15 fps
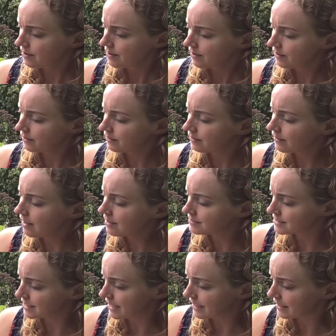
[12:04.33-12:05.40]

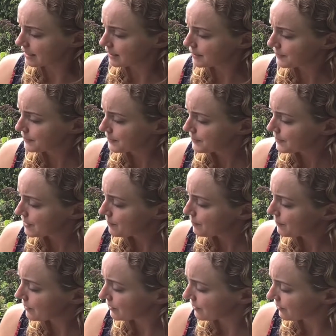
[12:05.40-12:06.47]
Klondike!
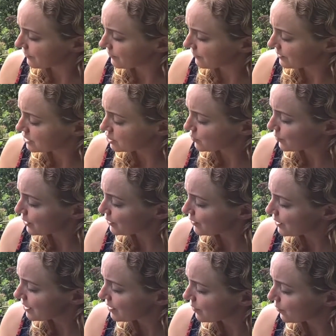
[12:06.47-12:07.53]
Bertha
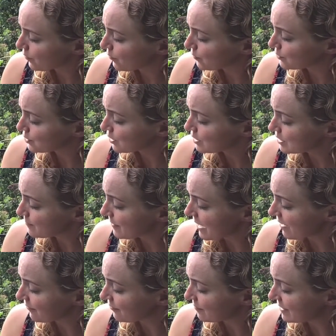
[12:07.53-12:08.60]
Fitchworth, just
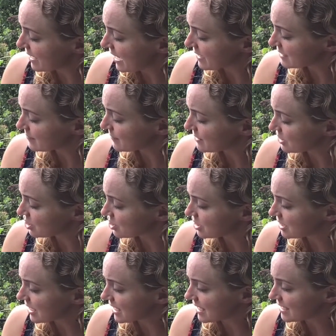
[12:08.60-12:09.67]
back from an
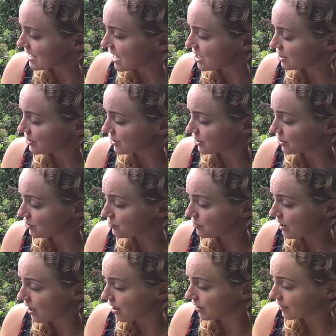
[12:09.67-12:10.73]
expedition in the
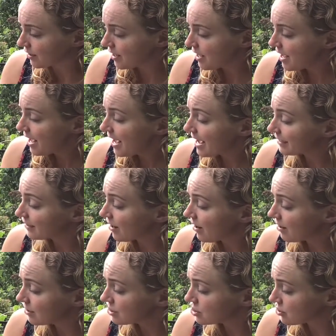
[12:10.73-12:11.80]
Yukon, had
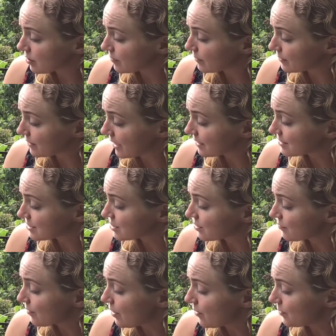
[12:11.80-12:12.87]
car trouble next to
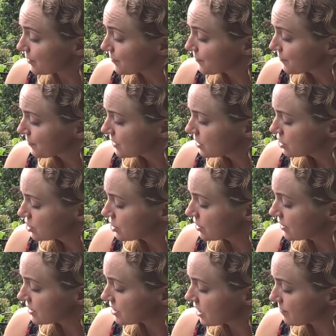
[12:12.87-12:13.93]
the road. She
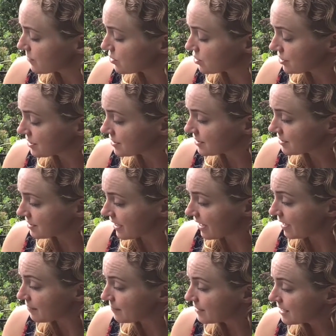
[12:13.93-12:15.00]
looked up just in
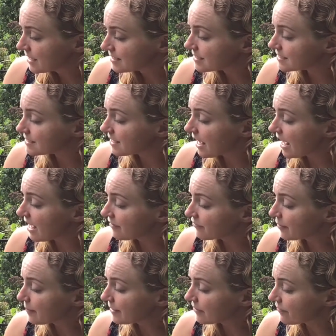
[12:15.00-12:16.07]
time to see
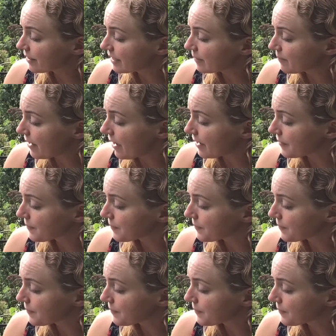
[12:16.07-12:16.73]
everybody running by.